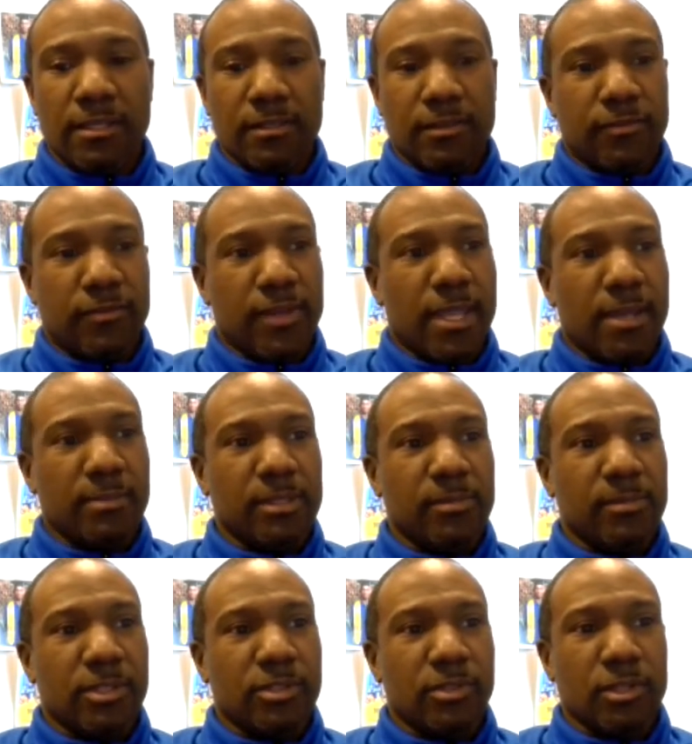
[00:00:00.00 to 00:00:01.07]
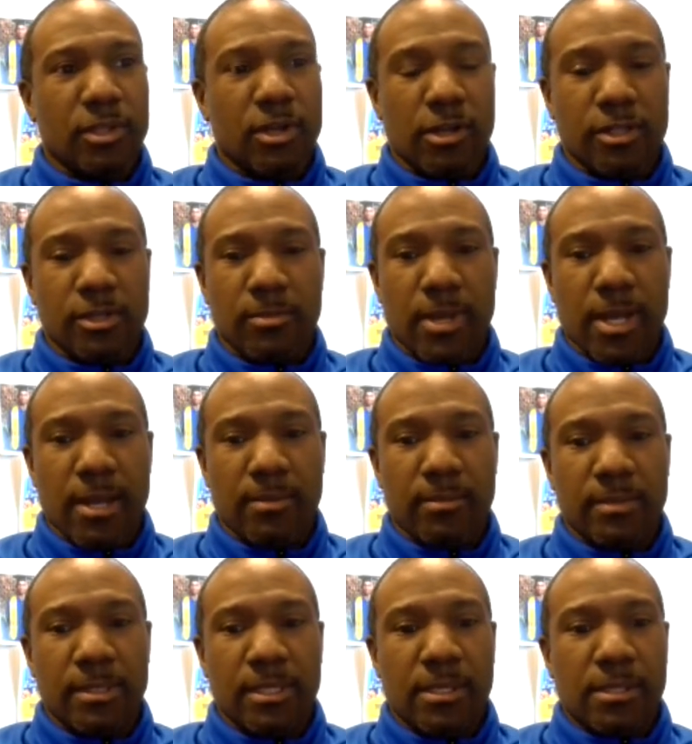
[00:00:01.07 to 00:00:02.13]
your family make sure you call your
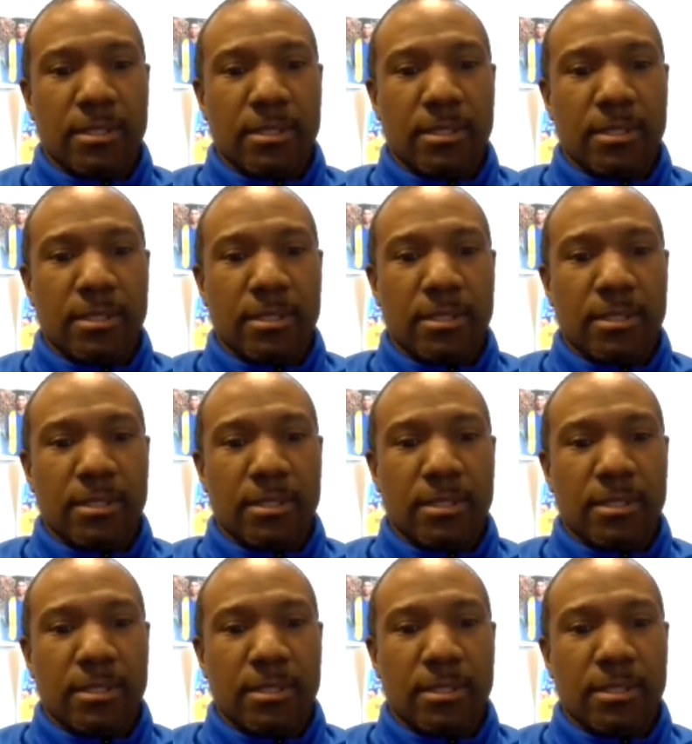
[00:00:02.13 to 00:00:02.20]
mom